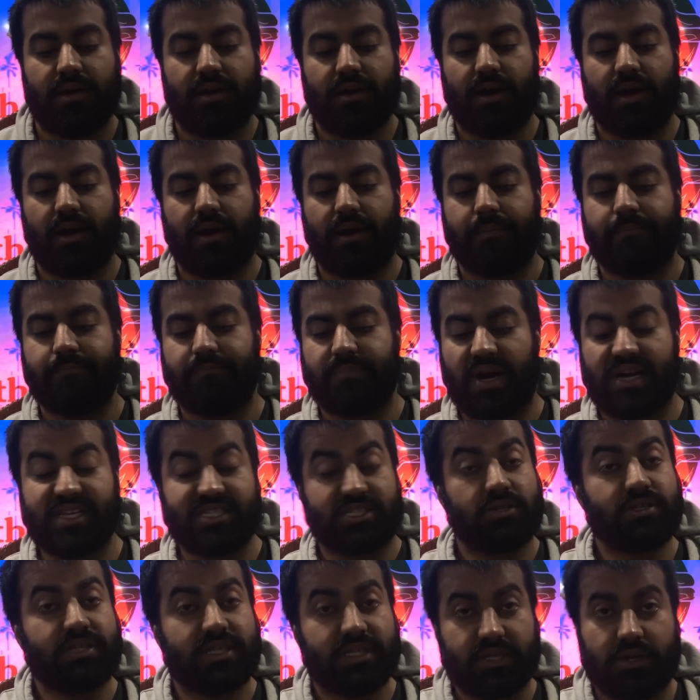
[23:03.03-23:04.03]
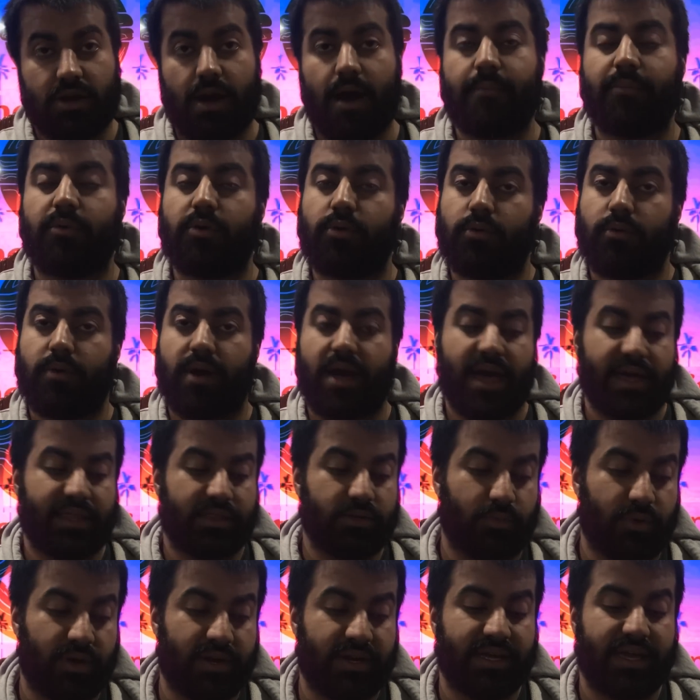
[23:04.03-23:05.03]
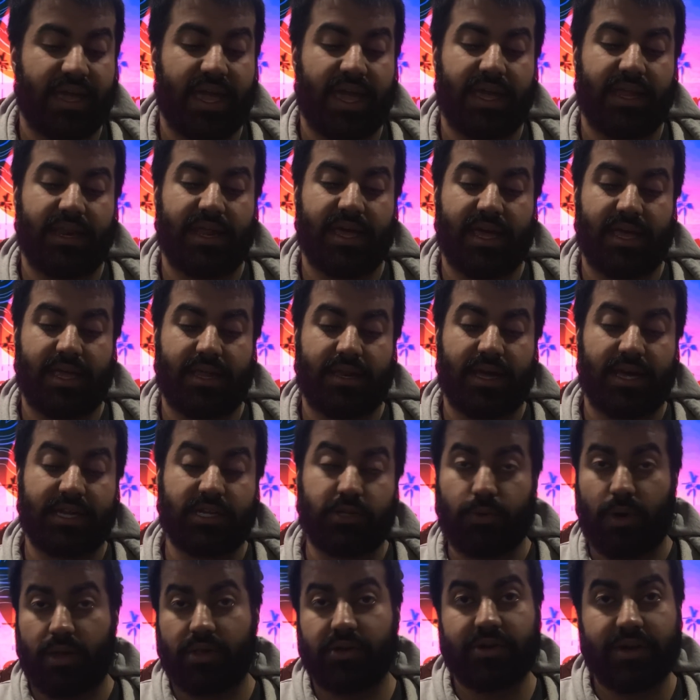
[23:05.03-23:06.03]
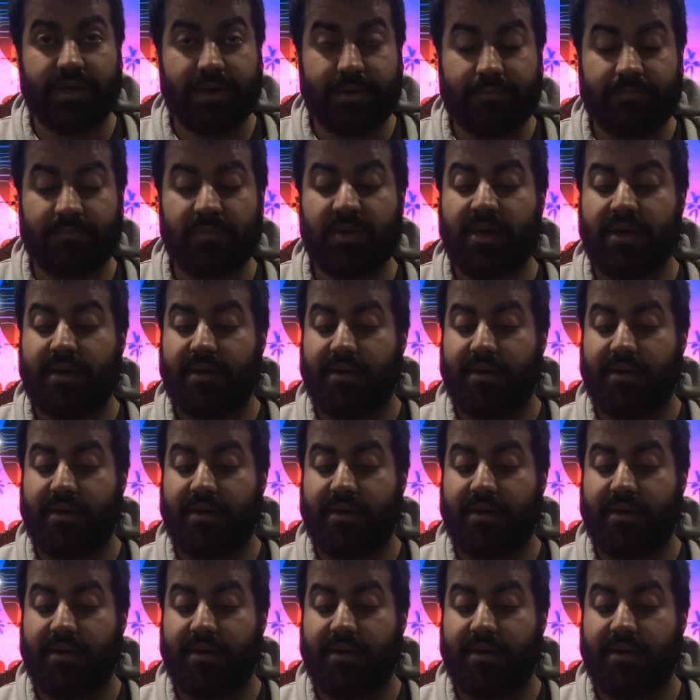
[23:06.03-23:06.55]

I still did the combo. I had the 1 negate, and I Dwellered him,